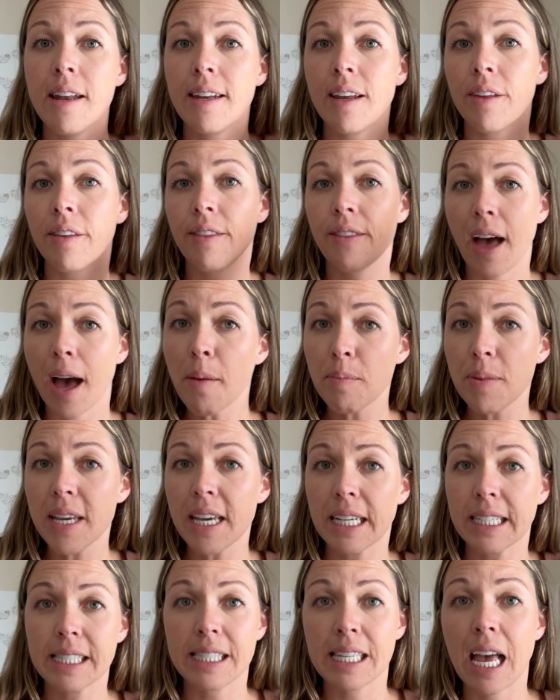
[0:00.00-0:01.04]
Now, that
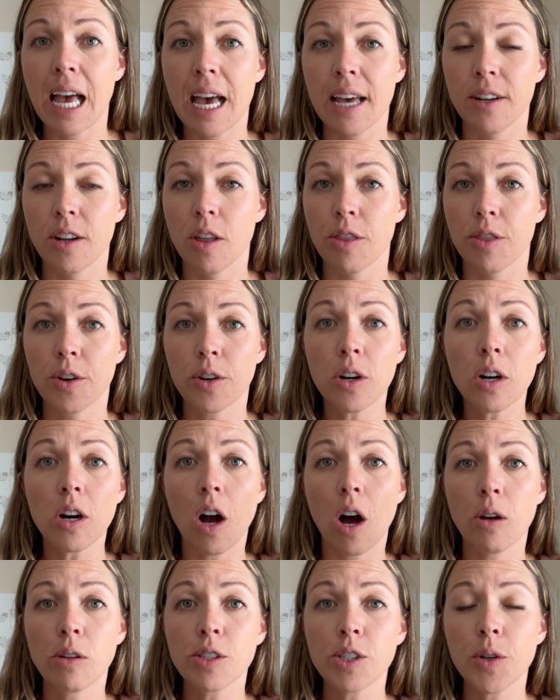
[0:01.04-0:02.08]
being said, there are
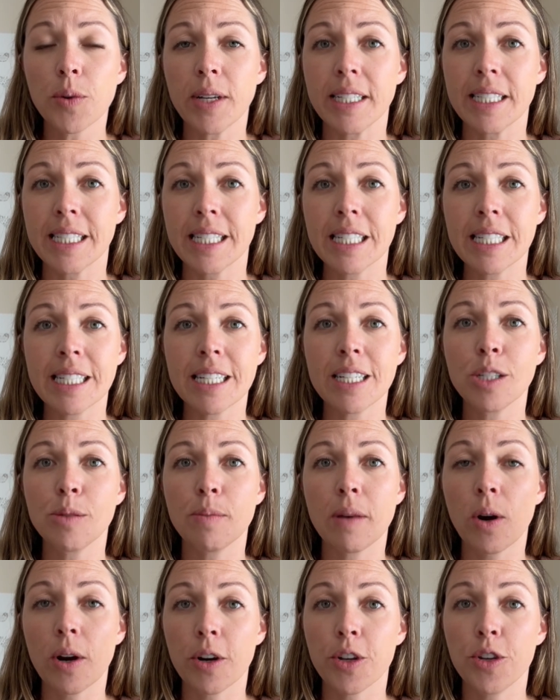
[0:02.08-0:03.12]
also instances
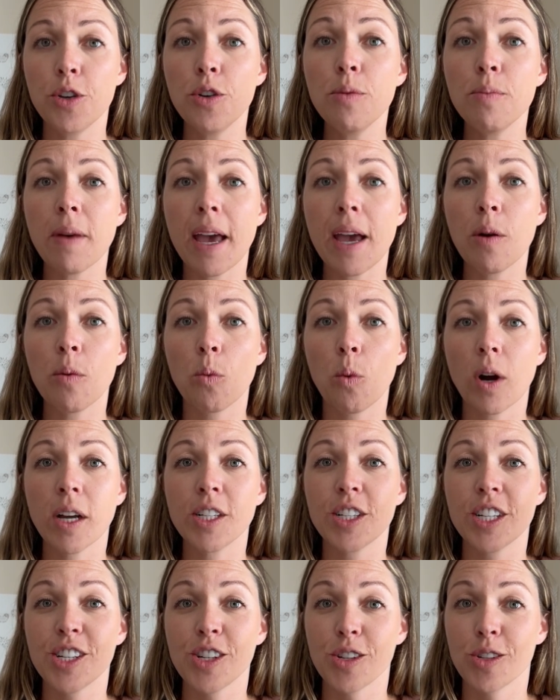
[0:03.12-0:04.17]
where you may want
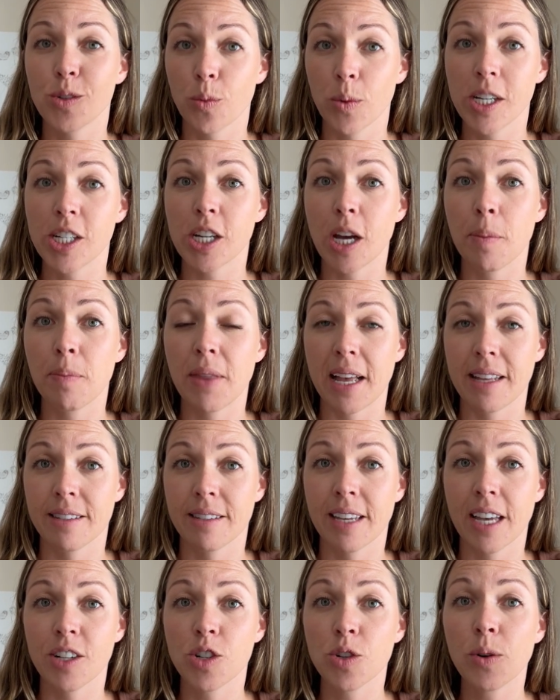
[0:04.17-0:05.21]
to switch up that
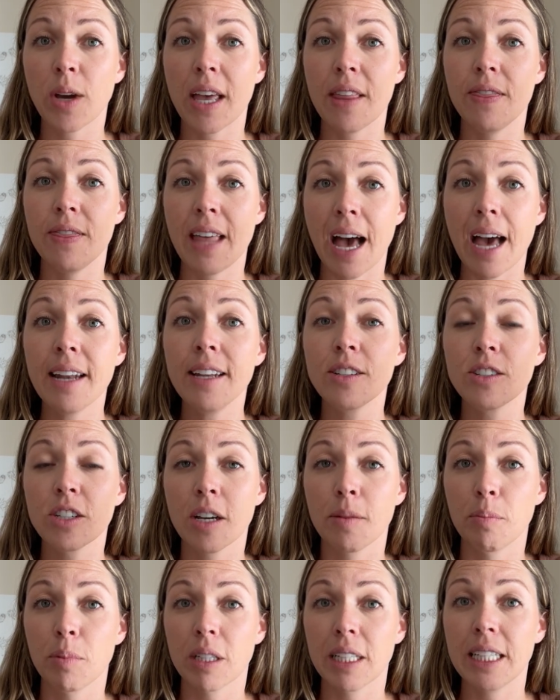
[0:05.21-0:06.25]
schedule, and that is
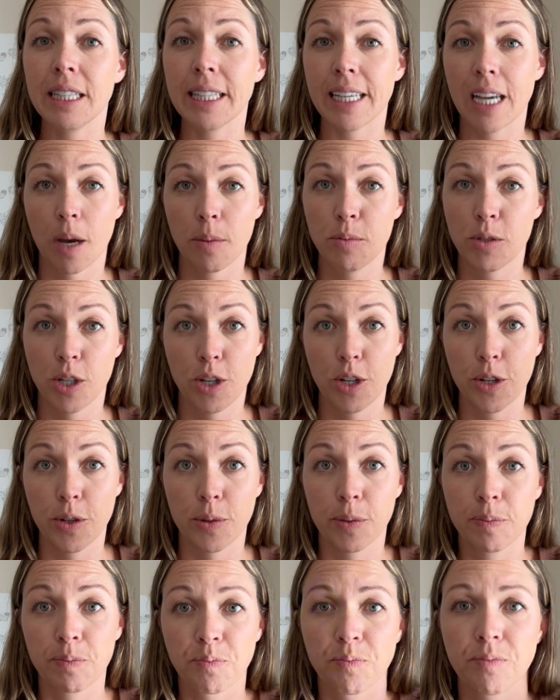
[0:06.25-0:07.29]
completely up to
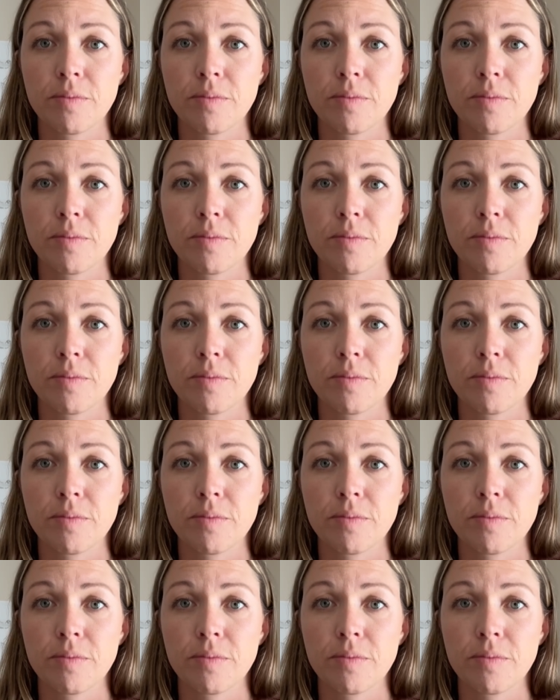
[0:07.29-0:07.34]
you.